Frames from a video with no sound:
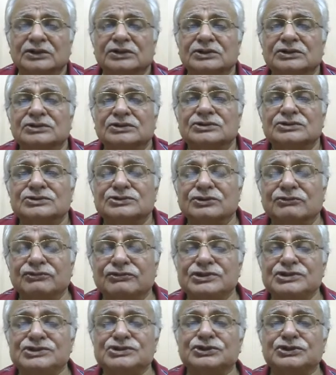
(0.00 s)
So we
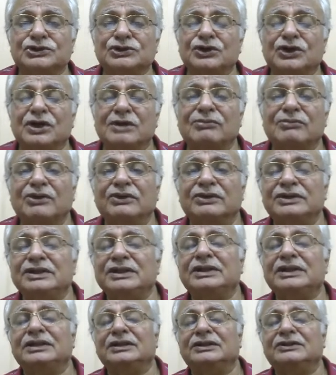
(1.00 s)
should know about
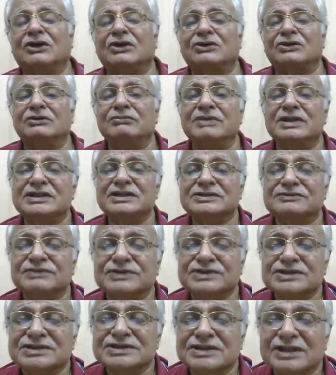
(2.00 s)
the documents which
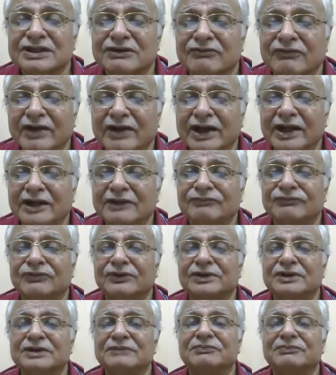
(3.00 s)
is required for
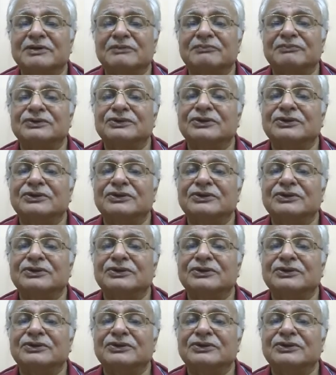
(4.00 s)
the purpose of